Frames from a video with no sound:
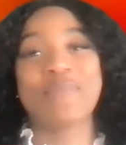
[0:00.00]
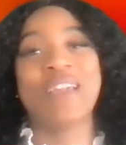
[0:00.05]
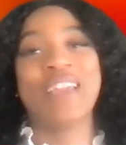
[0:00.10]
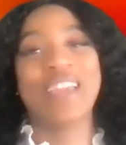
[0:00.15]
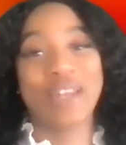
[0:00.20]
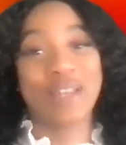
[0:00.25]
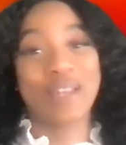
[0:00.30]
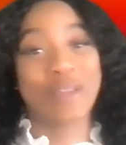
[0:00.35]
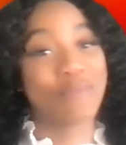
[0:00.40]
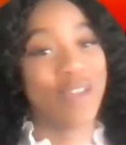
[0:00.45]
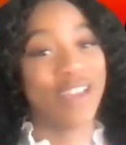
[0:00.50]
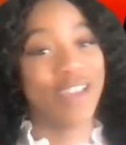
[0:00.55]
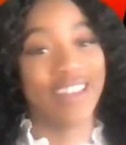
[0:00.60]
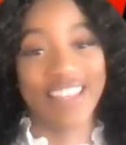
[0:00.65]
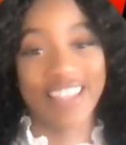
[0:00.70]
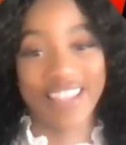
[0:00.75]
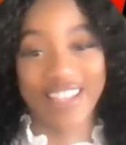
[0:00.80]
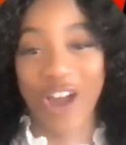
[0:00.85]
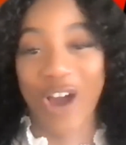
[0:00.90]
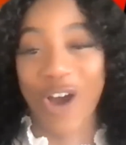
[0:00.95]
many,
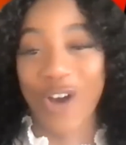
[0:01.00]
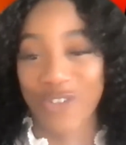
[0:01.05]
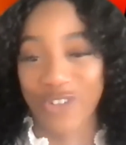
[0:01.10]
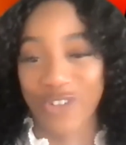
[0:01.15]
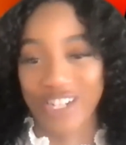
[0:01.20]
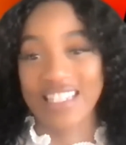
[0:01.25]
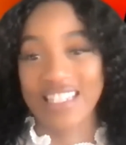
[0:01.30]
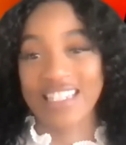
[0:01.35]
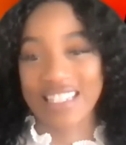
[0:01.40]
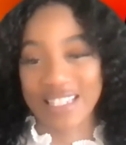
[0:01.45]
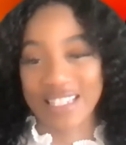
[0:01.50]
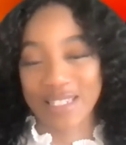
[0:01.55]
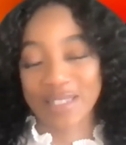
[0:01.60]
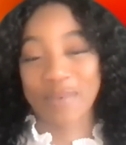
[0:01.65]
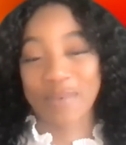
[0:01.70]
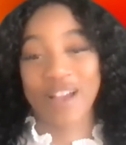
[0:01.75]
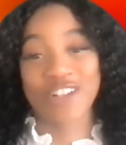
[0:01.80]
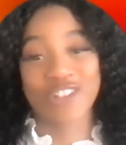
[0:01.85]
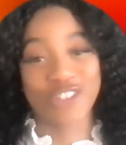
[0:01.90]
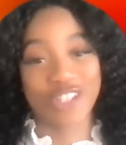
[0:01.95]
many conferences,
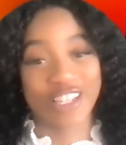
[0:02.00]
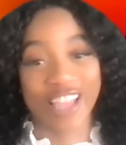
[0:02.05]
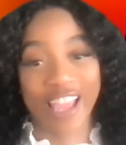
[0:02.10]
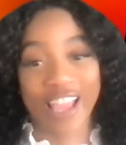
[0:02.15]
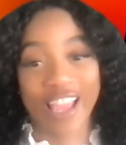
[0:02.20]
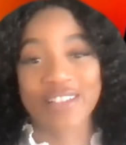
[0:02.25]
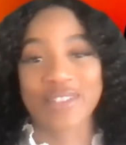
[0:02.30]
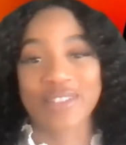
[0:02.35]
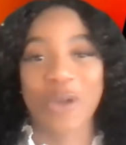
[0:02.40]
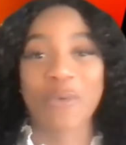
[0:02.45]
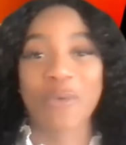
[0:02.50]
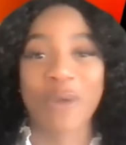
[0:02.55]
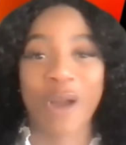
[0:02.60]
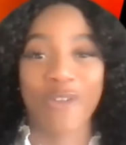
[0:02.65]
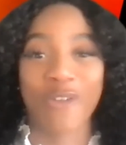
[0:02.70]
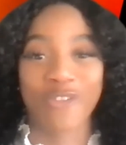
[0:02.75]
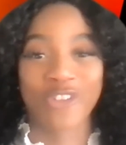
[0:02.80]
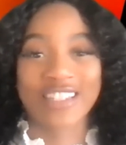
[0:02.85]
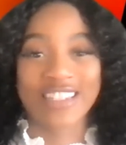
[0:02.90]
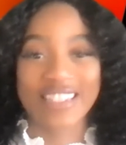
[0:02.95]
especially Kscope
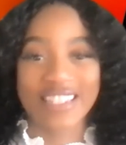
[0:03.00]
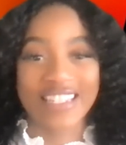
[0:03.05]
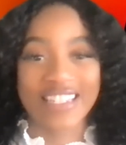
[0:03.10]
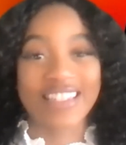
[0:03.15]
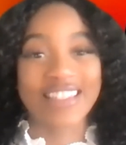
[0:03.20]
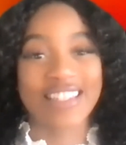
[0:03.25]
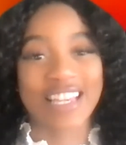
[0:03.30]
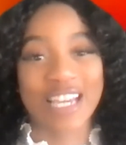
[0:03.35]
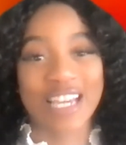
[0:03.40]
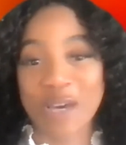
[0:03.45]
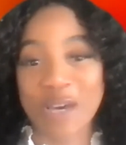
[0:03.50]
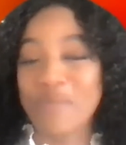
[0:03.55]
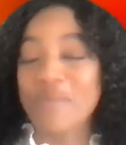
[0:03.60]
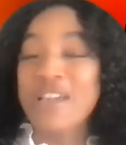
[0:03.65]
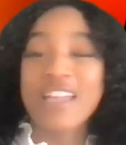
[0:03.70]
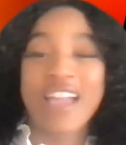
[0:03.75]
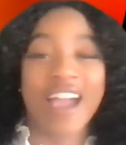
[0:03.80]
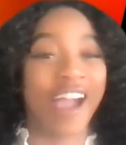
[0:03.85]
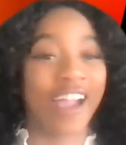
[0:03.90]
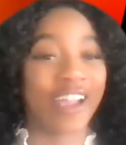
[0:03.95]
conferences.
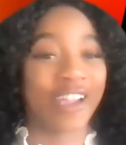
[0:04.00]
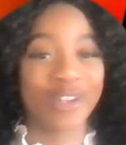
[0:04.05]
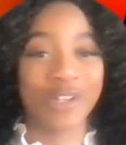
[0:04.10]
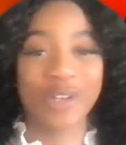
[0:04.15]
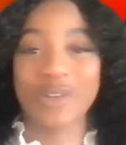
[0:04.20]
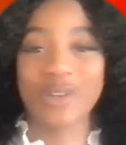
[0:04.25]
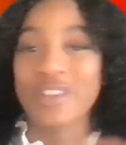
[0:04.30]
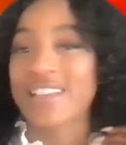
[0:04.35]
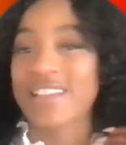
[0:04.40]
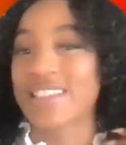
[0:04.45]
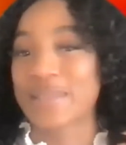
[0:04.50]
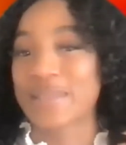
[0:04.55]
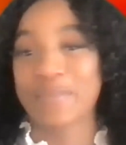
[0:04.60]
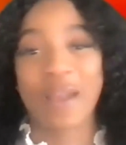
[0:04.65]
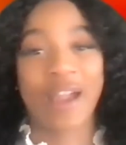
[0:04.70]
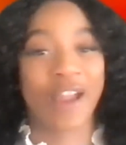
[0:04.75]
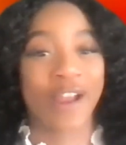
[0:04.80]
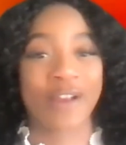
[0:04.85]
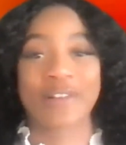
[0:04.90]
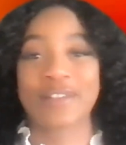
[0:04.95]
I can only
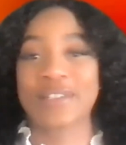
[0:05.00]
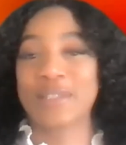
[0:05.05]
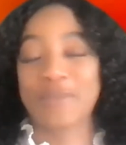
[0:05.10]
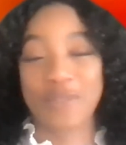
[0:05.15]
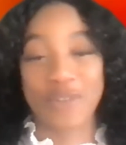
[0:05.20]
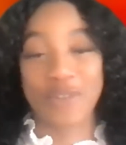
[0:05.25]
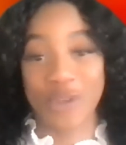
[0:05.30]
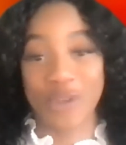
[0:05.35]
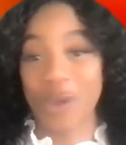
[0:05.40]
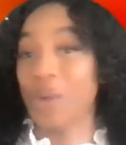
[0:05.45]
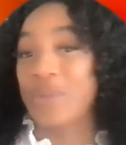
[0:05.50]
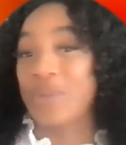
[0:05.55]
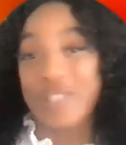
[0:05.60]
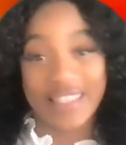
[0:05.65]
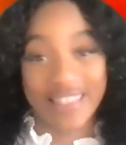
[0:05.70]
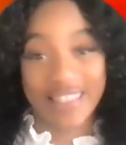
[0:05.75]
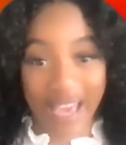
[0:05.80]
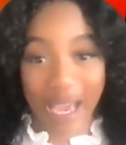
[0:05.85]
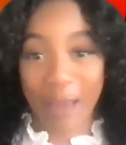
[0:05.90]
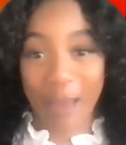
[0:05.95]
aspire to go to
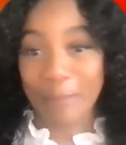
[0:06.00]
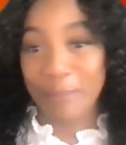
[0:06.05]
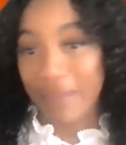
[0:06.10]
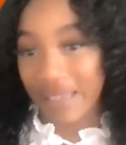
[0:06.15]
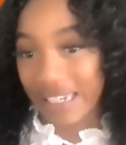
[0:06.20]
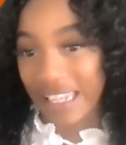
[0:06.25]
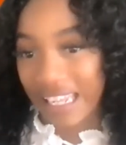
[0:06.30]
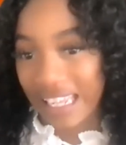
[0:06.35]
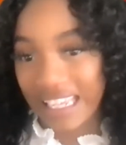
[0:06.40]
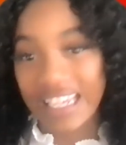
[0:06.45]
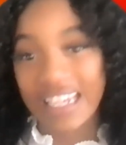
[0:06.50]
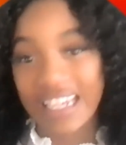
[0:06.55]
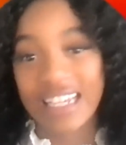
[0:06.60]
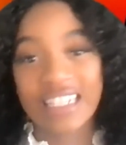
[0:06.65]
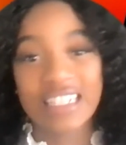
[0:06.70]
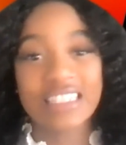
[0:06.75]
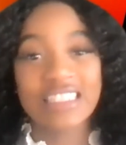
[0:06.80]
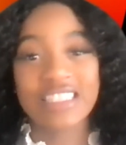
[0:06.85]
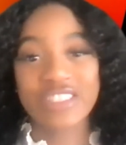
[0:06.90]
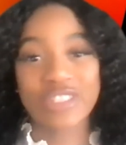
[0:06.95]
that many.
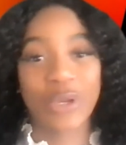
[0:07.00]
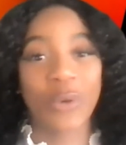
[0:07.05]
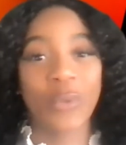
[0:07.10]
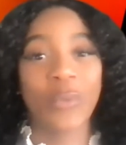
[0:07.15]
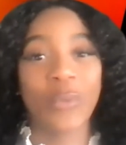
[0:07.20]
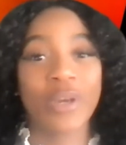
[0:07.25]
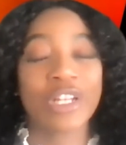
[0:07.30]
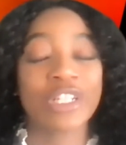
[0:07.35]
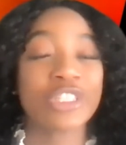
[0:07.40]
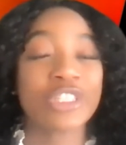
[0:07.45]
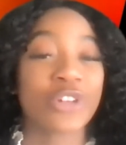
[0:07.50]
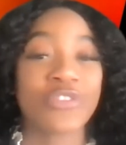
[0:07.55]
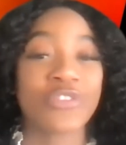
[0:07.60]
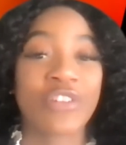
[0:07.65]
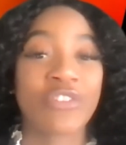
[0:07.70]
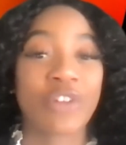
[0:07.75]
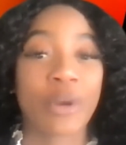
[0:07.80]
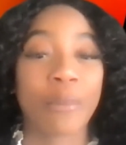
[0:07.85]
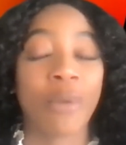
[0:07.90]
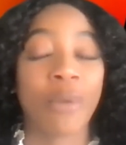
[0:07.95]
So what is your
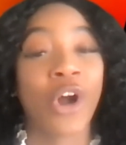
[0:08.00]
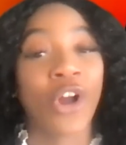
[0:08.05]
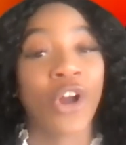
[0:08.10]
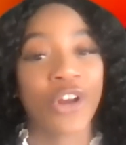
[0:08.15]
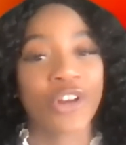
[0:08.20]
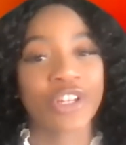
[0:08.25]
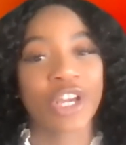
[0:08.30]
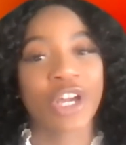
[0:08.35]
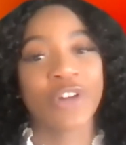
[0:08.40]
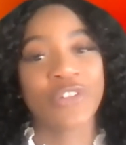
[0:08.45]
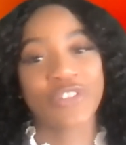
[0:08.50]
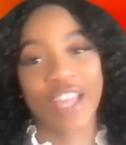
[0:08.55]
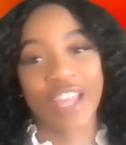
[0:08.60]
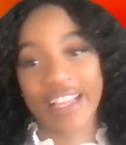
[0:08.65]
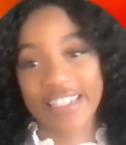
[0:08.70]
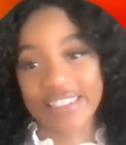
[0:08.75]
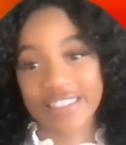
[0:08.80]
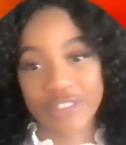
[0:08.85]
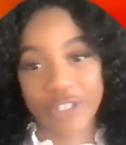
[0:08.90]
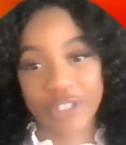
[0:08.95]
favorite part of
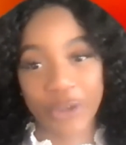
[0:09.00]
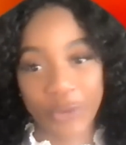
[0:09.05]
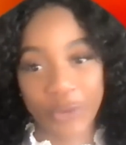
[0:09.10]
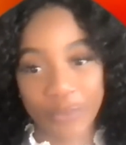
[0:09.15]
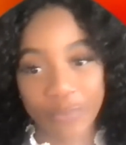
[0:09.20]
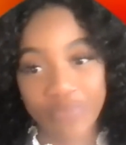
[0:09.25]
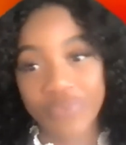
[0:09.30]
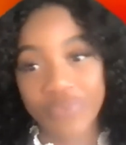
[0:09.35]
Kscope?